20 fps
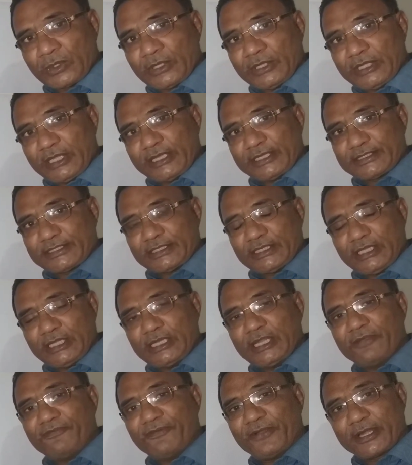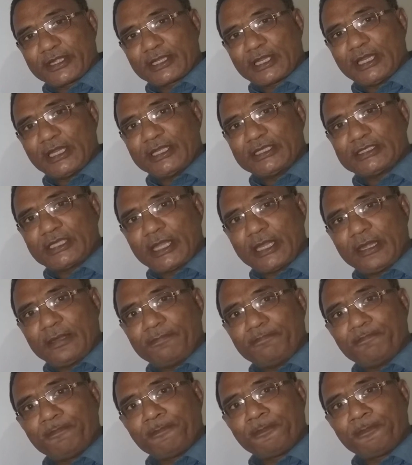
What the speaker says: Yes, in a federal nation,